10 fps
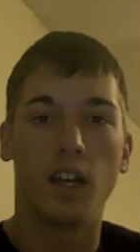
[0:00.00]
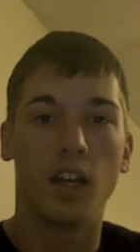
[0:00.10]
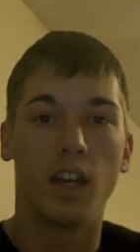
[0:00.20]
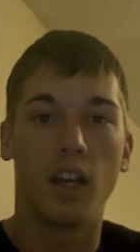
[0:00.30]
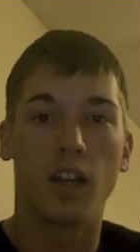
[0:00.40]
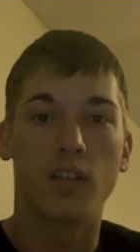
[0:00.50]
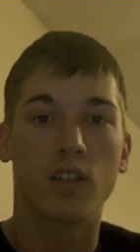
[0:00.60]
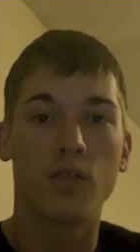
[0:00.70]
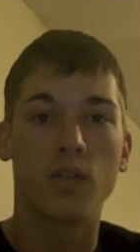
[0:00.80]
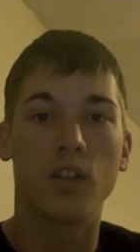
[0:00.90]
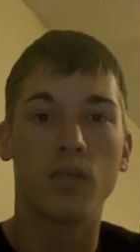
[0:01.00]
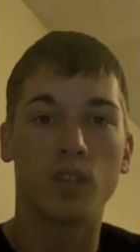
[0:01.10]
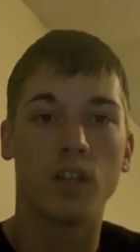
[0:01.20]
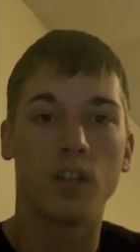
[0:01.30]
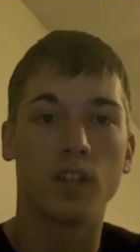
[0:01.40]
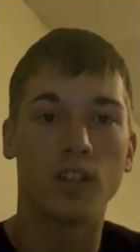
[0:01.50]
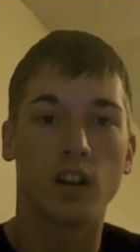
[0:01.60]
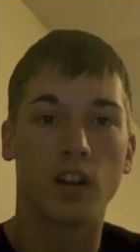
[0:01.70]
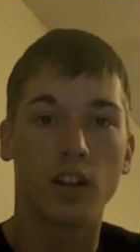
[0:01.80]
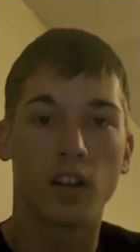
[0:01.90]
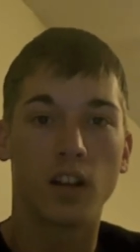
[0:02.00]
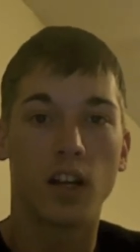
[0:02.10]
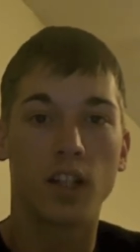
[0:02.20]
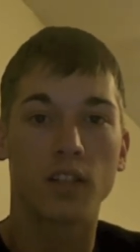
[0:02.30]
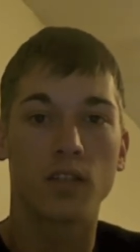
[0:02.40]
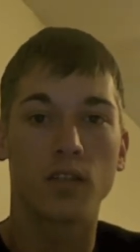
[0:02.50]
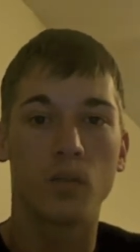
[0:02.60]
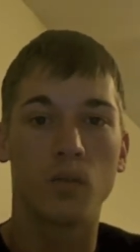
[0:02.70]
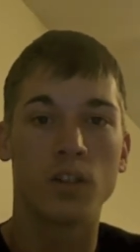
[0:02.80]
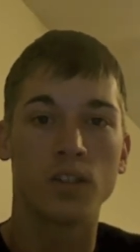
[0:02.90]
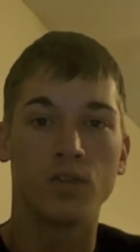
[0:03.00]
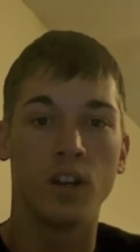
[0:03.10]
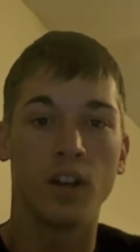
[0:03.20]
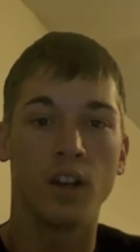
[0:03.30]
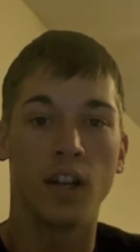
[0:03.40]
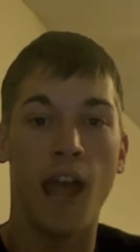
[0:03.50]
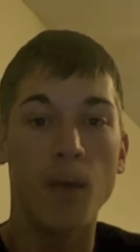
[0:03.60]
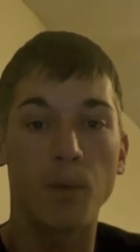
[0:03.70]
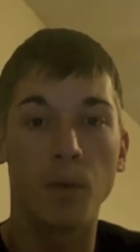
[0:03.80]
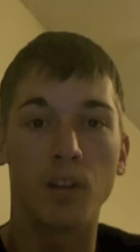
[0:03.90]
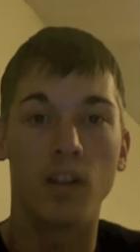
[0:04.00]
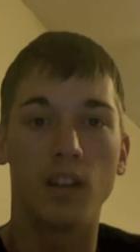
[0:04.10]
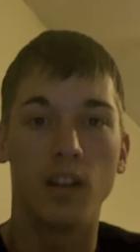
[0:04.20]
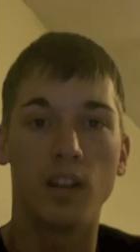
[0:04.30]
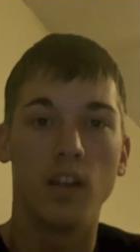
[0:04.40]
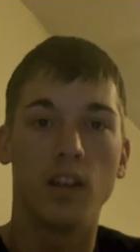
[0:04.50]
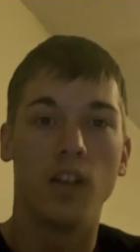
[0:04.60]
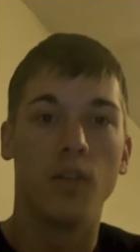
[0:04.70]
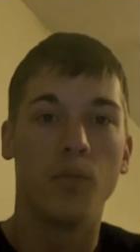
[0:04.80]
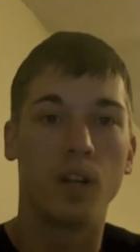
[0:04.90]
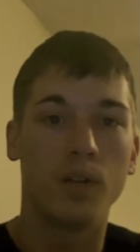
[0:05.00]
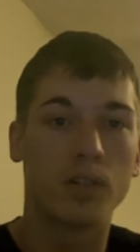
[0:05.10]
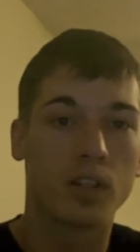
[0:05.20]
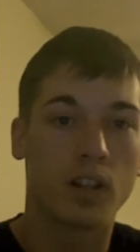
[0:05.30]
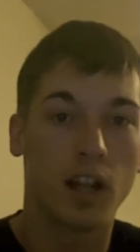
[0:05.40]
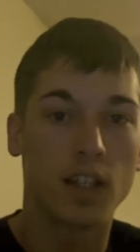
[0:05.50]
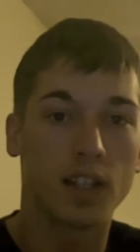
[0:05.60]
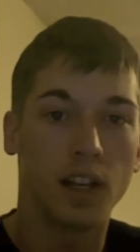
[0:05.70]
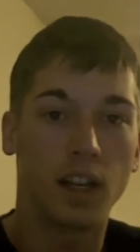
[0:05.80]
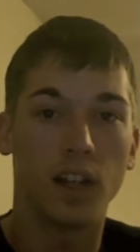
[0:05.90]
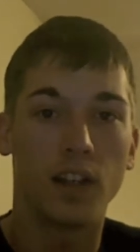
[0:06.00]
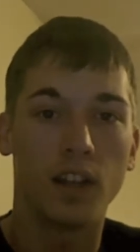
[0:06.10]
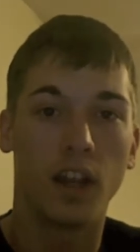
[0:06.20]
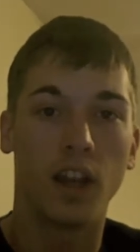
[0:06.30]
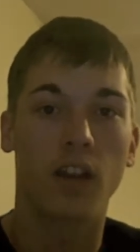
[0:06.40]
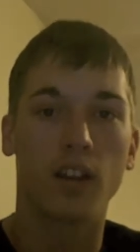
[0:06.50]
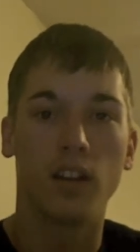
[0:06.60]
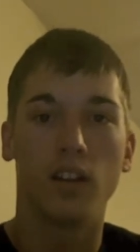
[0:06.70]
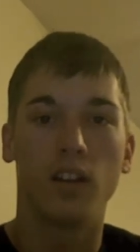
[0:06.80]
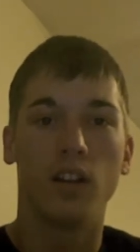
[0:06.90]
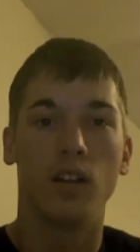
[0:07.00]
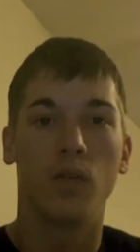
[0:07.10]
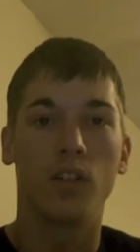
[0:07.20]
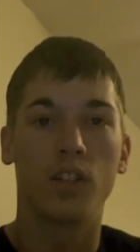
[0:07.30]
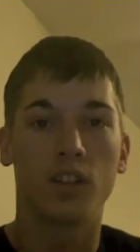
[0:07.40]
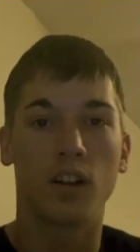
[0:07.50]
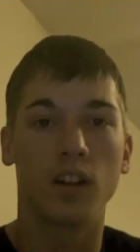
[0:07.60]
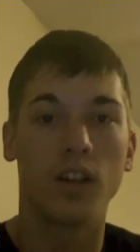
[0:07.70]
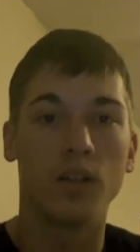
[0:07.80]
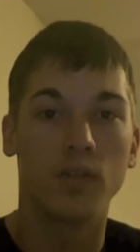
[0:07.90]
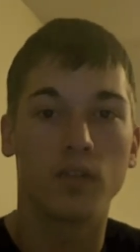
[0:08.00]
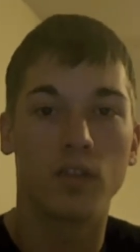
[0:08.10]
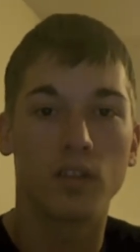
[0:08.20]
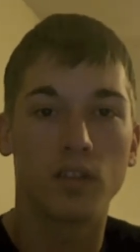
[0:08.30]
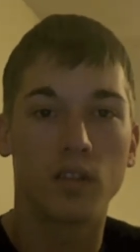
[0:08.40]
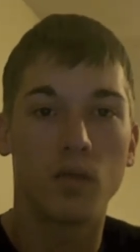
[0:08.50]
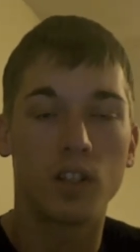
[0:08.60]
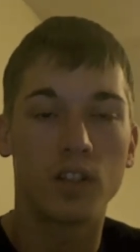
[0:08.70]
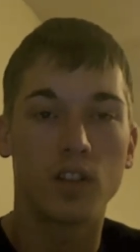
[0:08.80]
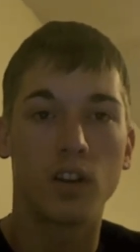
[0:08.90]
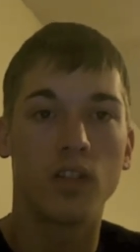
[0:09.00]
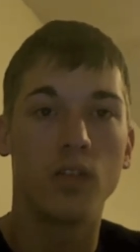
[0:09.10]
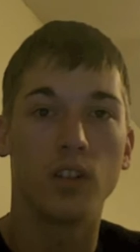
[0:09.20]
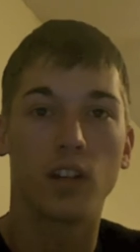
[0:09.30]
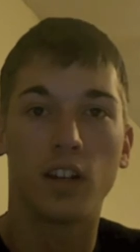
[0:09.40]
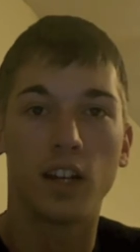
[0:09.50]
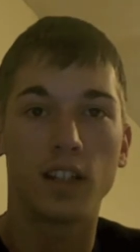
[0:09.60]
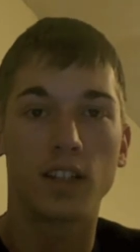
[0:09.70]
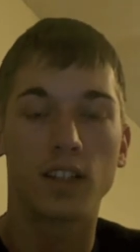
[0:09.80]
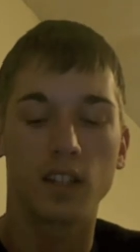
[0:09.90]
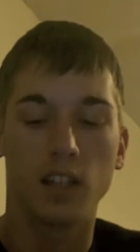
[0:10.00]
And Tony, whenever he started the class, wasn't very happy with it, but it was a class that he had to take. When he started doing the class,